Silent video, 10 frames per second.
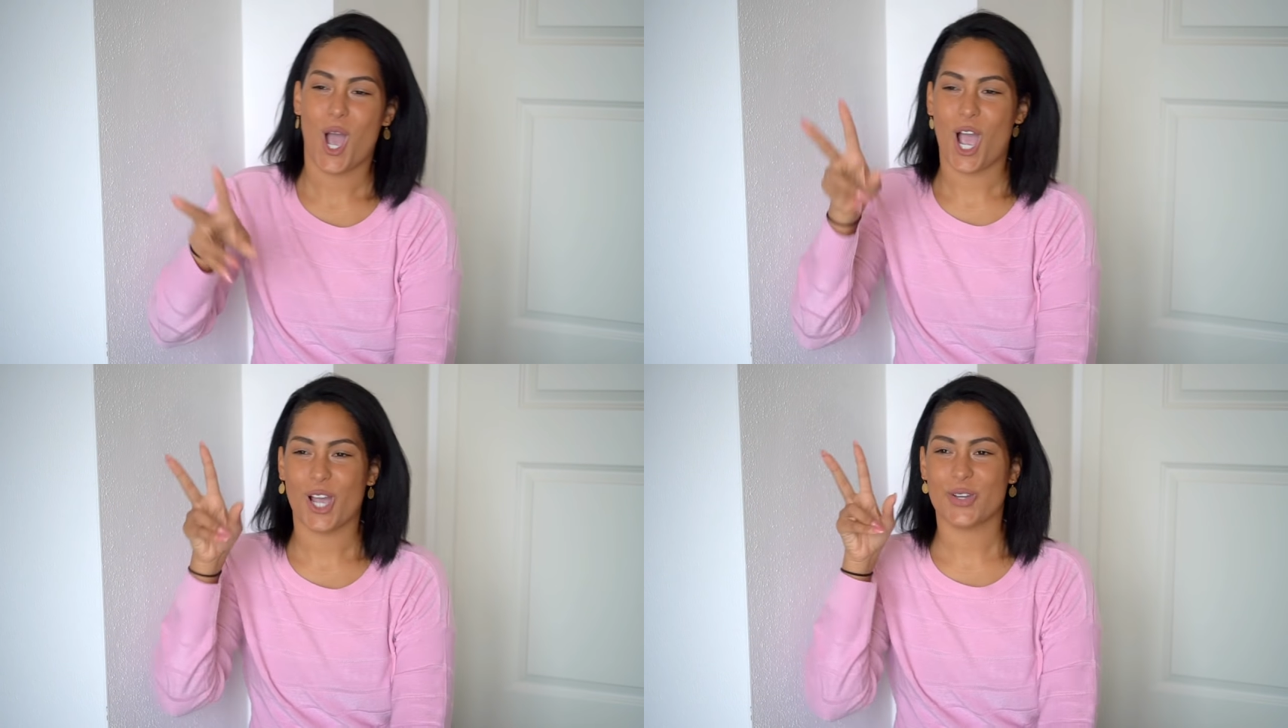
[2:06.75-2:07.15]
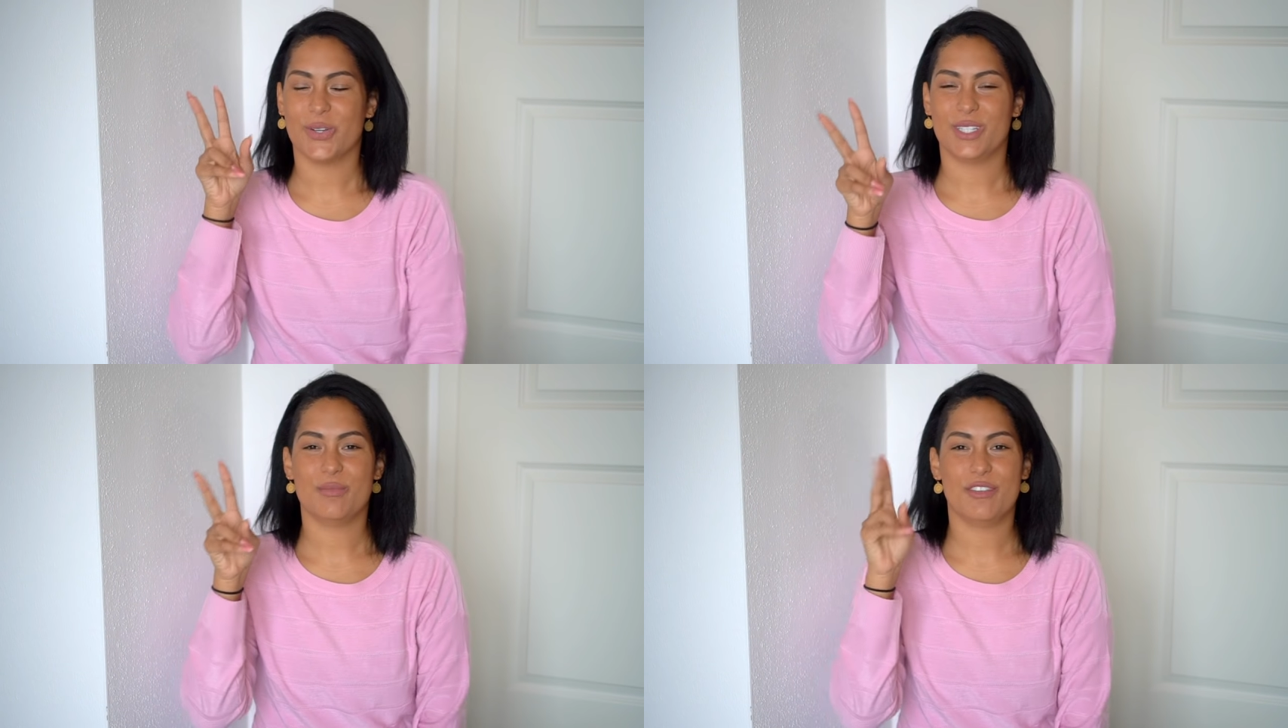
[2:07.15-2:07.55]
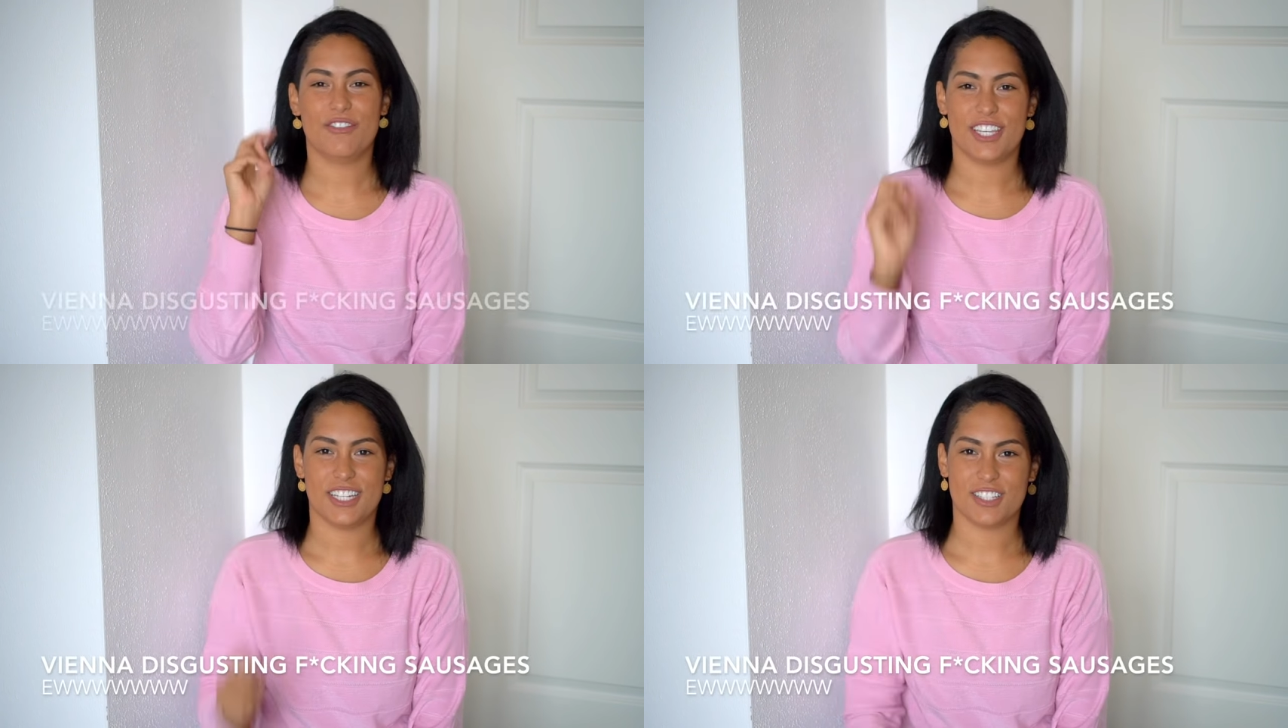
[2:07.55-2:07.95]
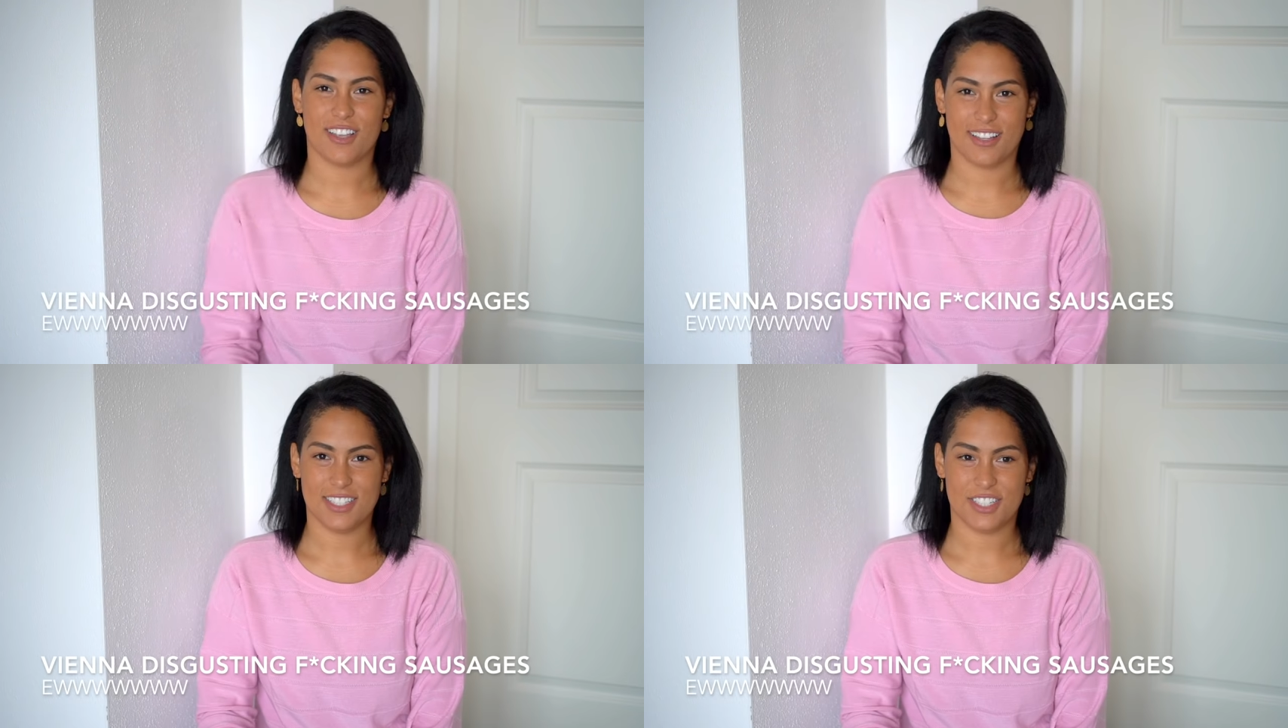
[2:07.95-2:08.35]
are going to be Vienna
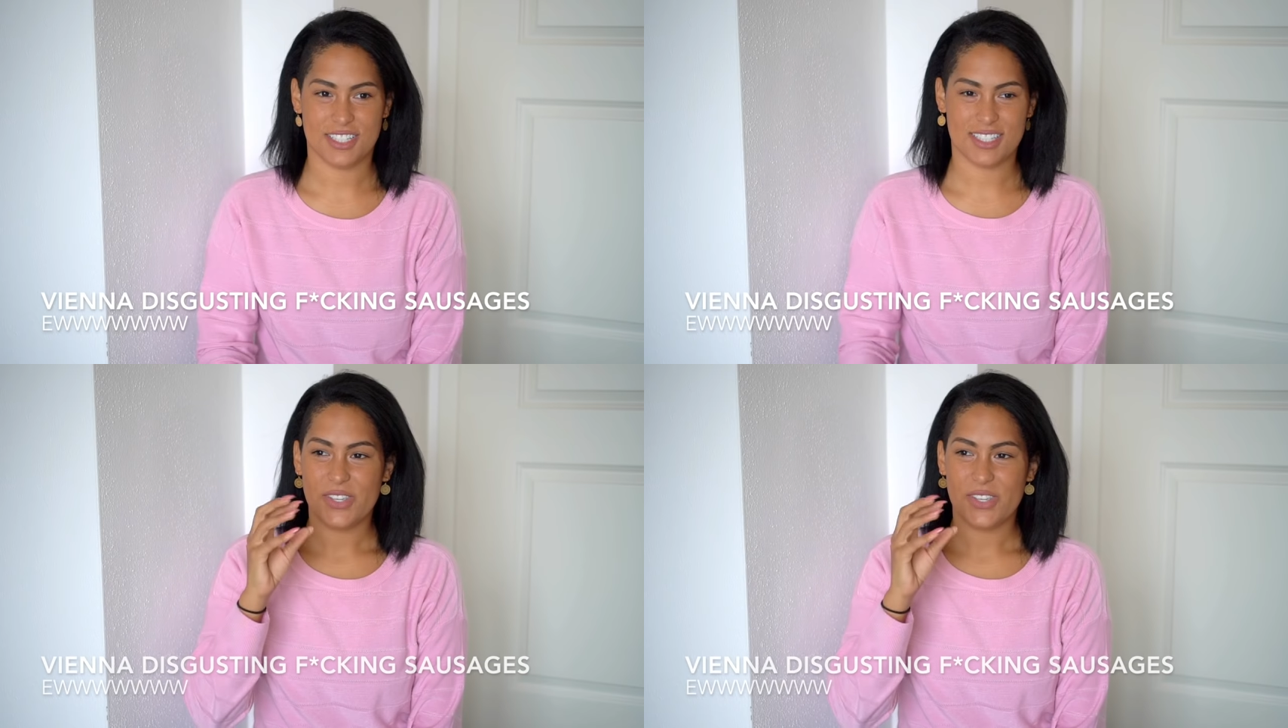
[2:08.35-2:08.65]
sausages.